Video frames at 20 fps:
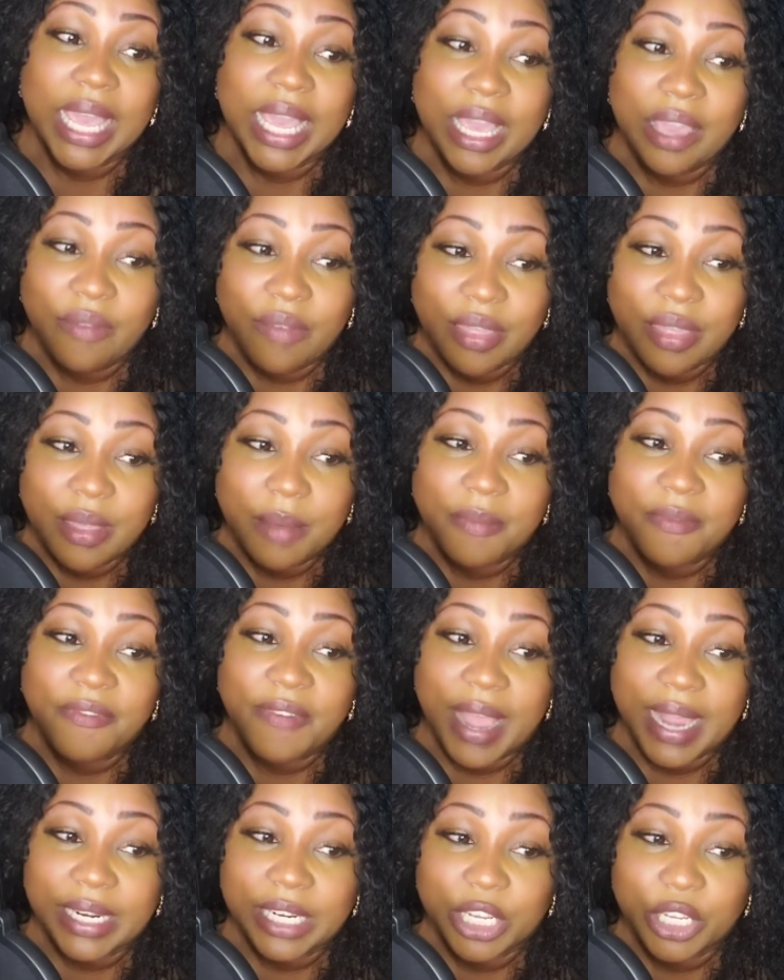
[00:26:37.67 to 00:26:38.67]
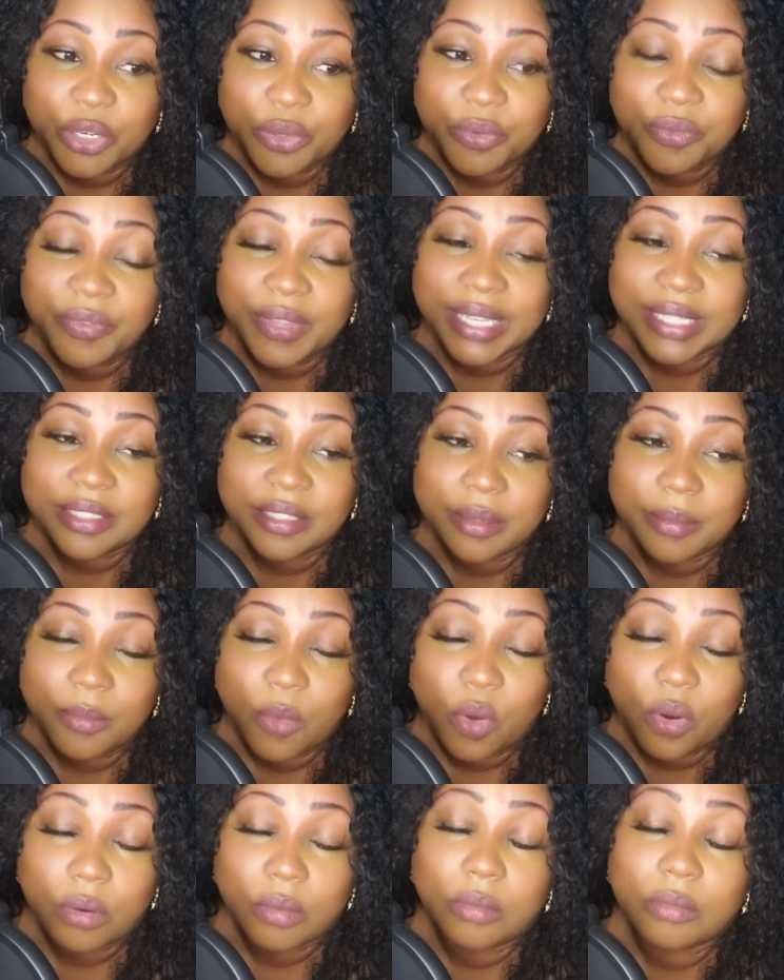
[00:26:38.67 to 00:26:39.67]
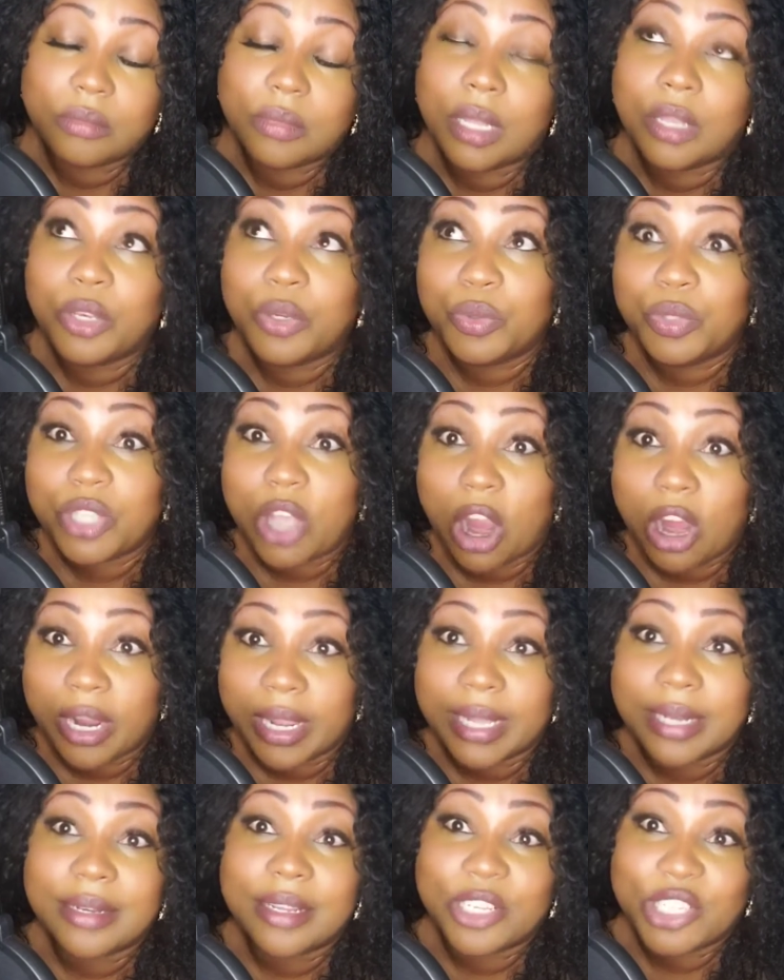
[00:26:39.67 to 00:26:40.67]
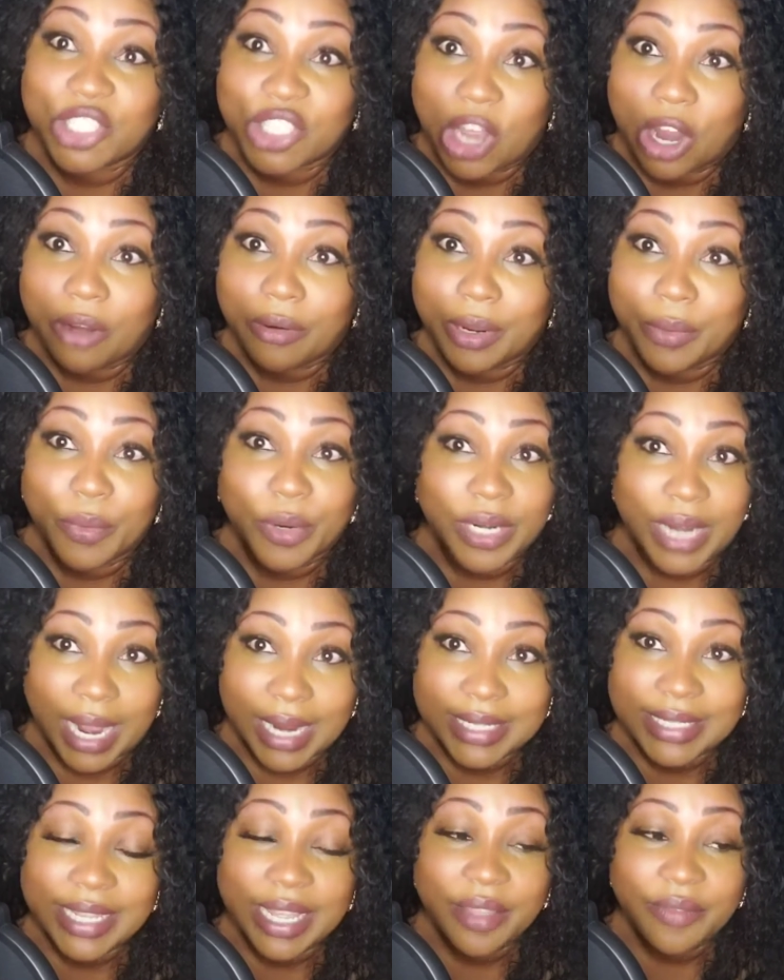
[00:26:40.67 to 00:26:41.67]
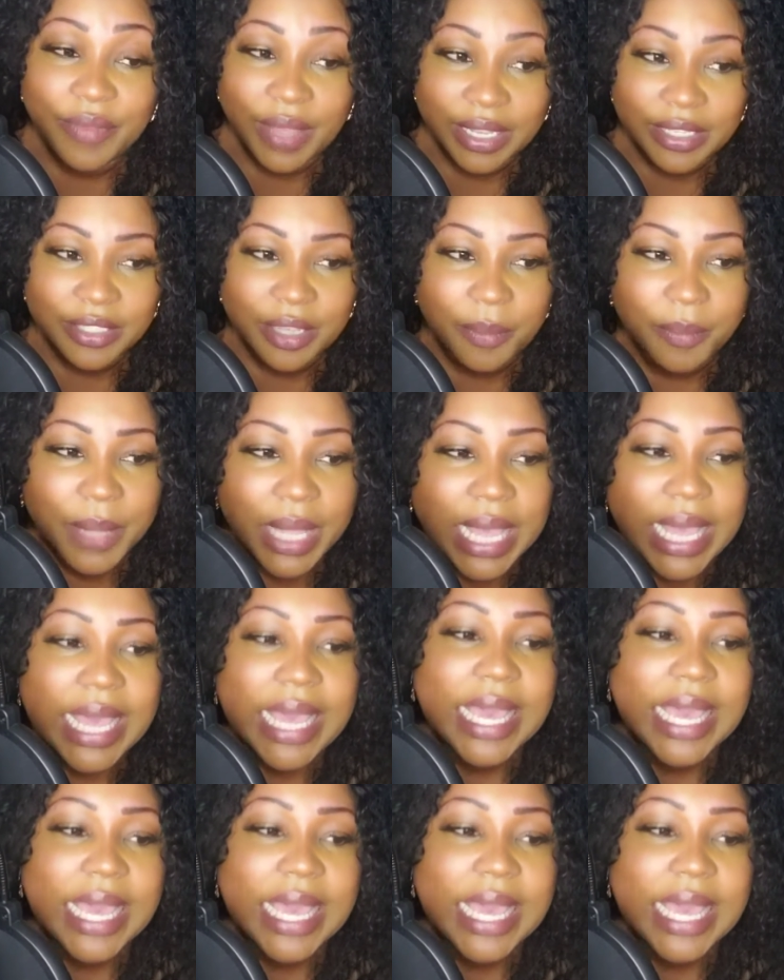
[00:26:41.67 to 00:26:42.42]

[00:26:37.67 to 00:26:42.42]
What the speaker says: Even them finding a new victim or a new target. Sorry, we're not saying victim.